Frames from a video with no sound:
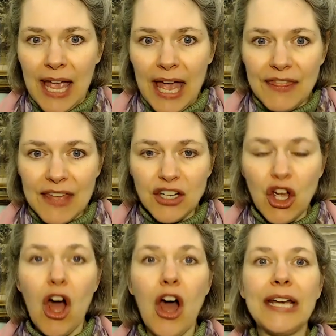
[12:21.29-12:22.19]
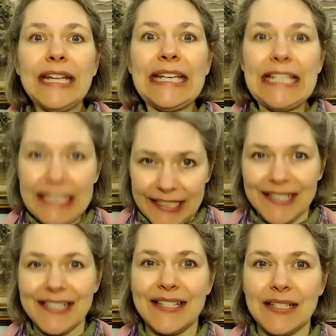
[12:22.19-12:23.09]
and then God
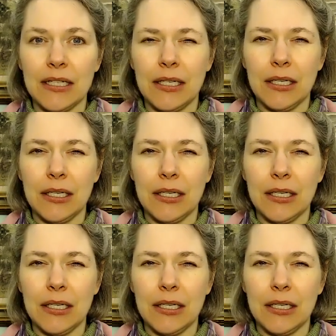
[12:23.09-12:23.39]
is